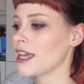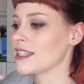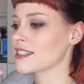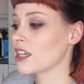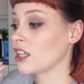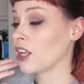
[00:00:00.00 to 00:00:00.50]

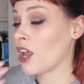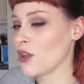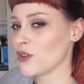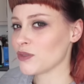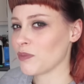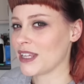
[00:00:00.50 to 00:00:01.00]
it's
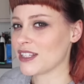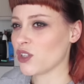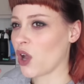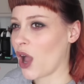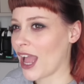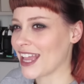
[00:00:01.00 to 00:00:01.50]
close, but it's
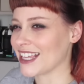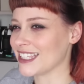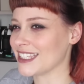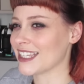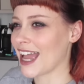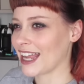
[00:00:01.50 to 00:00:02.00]
not
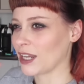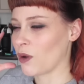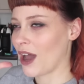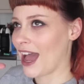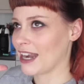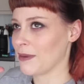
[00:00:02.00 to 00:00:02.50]
exactly
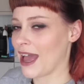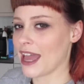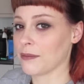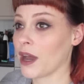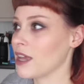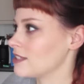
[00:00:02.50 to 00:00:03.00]
what I had in my
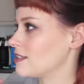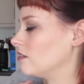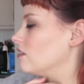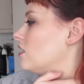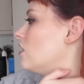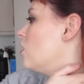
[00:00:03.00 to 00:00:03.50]
head, but I
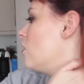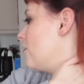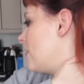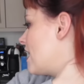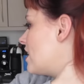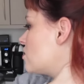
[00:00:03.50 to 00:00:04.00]
still
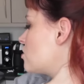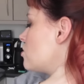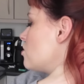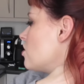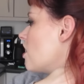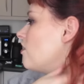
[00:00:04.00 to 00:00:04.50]
love it. It's
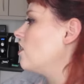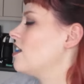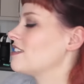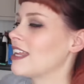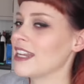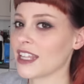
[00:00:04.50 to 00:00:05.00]
so
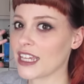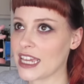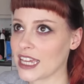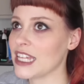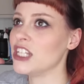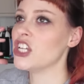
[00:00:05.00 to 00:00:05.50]
nice. And
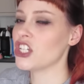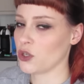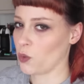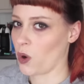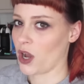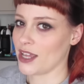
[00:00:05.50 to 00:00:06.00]
the
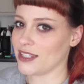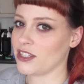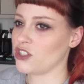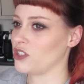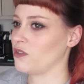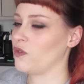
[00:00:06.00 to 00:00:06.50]
condition wise,
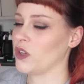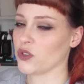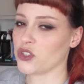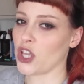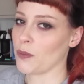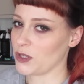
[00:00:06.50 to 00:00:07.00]
it just
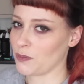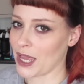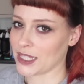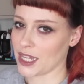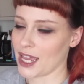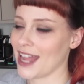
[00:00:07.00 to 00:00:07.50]
feels so much
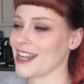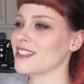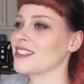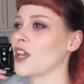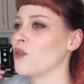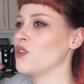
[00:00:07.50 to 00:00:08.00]
better. And
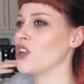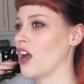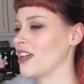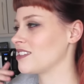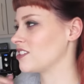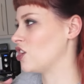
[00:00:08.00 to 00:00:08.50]
it's so
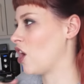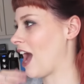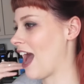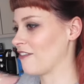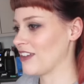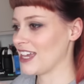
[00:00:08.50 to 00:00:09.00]
nice to not
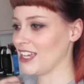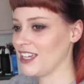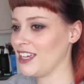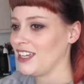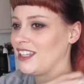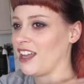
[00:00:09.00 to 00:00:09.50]
have it
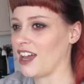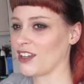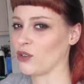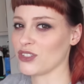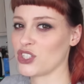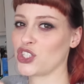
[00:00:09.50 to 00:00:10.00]

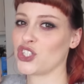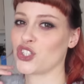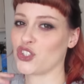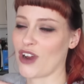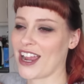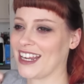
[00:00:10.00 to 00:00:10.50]
like all
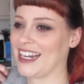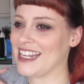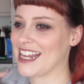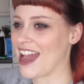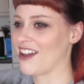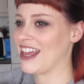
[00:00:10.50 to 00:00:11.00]

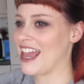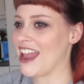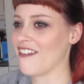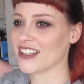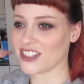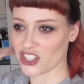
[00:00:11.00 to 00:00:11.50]
straggly down
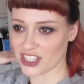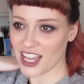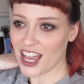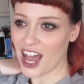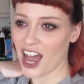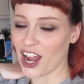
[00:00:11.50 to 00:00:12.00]
here. It's just,
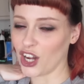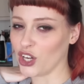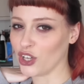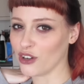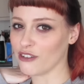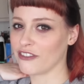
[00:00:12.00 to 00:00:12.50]
I
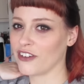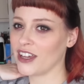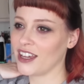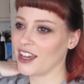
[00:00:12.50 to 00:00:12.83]
love